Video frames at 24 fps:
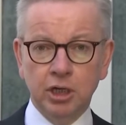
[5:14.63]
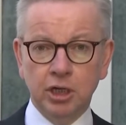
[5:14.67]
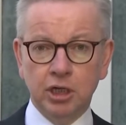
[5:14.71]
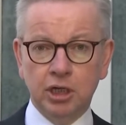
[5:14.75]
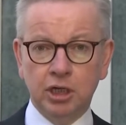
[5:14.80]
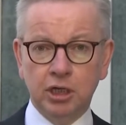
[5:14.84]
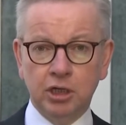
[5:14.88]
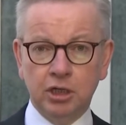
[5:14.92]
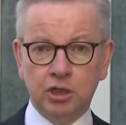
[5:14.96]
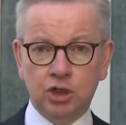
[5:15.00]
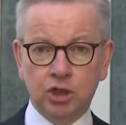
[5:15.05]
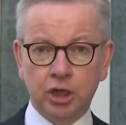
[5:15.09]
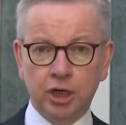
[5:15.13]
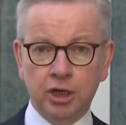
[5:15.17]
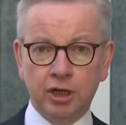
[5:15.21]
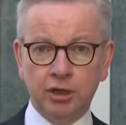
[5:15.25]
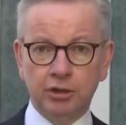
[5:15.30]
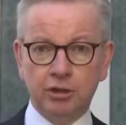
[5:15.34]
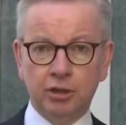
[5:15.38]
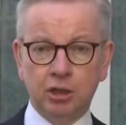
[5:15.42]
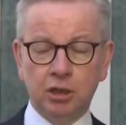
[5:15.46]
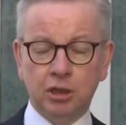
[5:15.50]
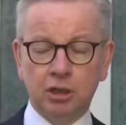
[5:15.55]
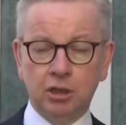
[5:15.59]
he
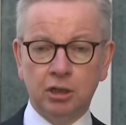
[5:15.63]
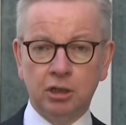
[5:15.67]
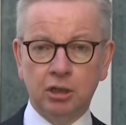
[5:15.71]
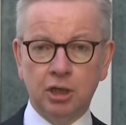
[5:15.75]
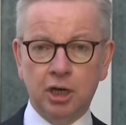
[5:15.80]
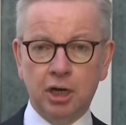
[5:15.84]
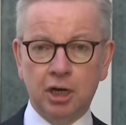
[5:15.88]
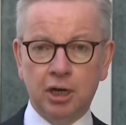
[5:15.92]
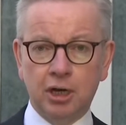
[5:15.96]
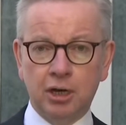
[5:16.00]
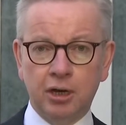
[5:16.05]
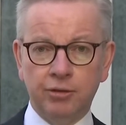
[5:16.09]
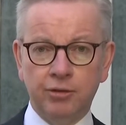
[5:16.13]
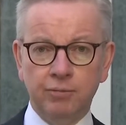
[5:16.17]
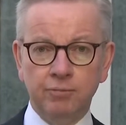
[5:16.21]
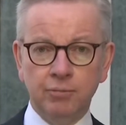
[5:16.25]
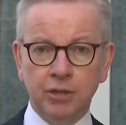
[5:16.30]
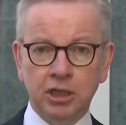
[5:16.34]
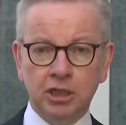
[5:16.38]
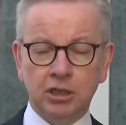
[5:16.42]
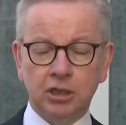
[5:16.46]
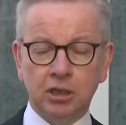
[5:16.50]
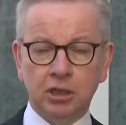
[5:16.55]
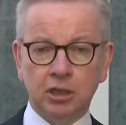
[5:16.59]
chaired the
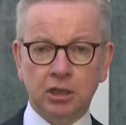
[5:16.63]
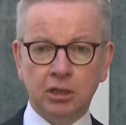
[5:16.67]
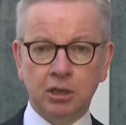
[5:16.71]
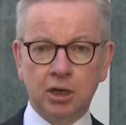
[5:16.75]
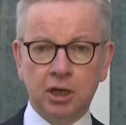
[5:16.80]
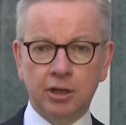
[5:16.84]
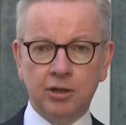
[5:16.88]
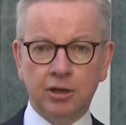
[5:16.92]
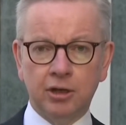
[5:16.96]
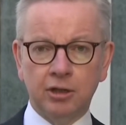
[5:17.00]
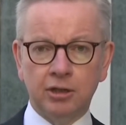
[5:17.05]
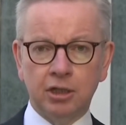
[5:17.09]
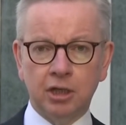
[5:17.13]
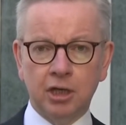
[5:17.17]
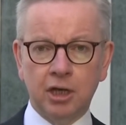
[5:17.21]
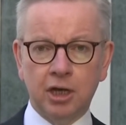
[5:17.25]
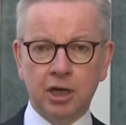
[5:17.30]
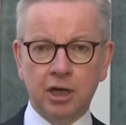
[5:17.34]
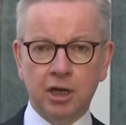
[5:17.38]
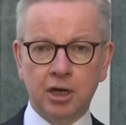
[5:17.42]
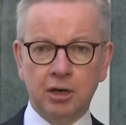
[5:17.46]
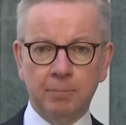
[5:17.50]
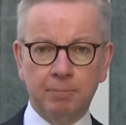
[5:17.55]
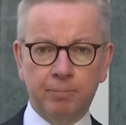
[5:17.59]
meeting
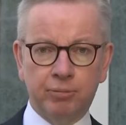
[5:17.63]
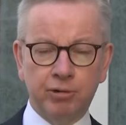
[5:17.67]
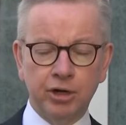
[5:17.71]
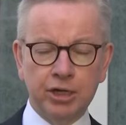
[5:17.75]
that